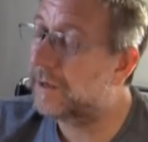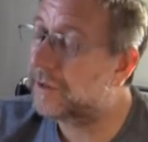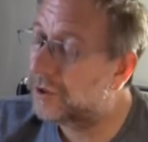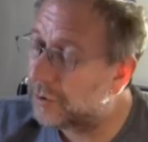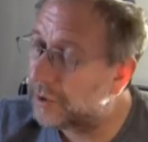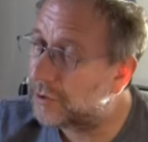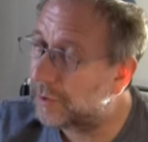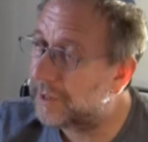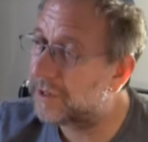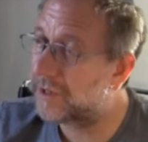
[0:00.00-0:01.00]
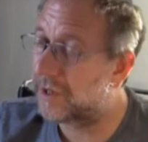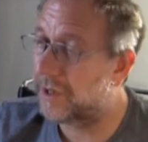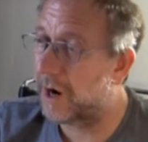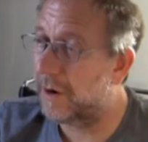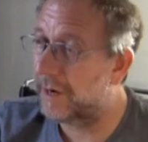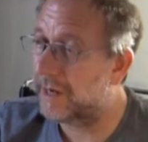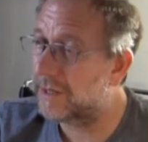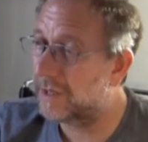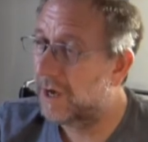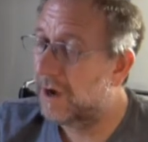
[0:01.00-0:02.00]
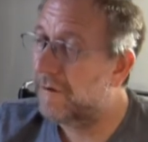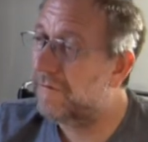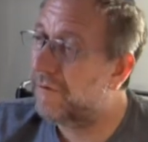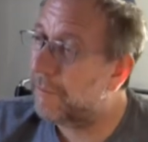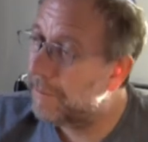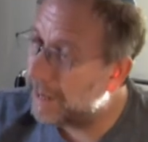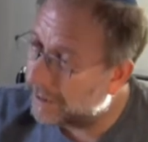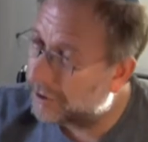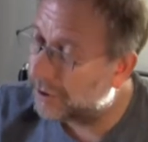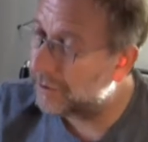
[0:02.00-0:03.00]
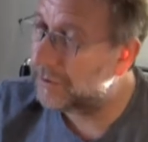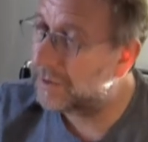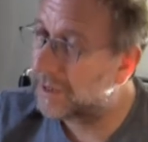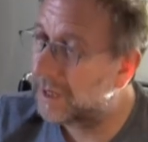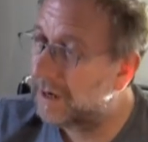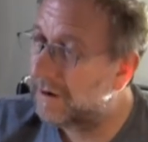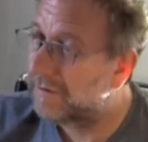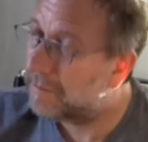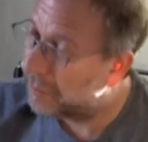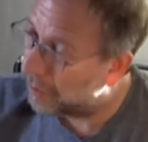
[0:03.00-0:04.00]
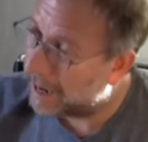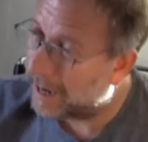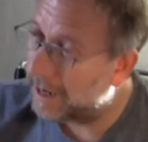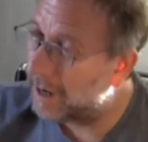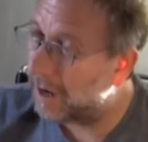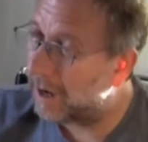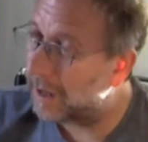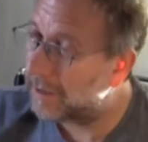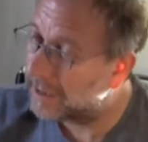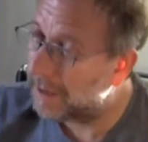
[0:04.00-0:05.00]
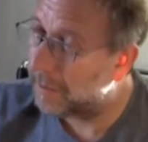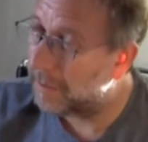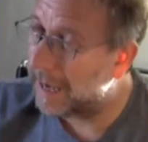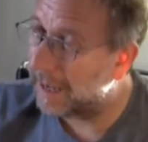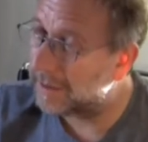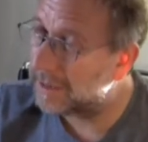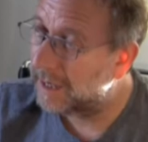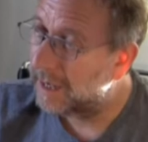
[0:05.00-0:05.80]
Jewish religious authorities forbid Jews from praying on the Temple Mount.